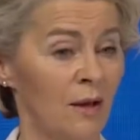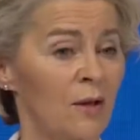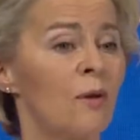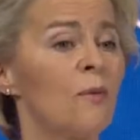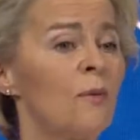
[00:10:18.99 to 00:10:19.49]

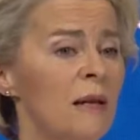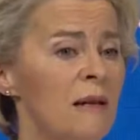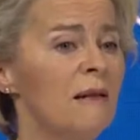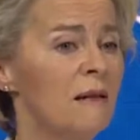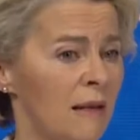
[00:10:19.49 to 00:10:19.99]
So
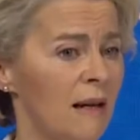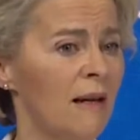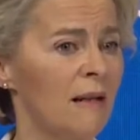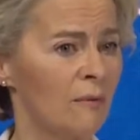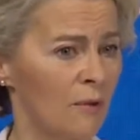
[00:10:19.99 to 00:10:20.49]
we
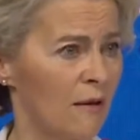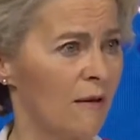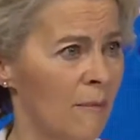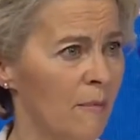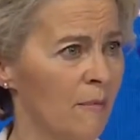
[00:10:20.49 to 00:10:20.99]
stand with
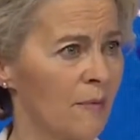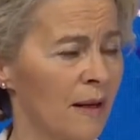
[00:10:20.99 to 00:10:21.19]
them,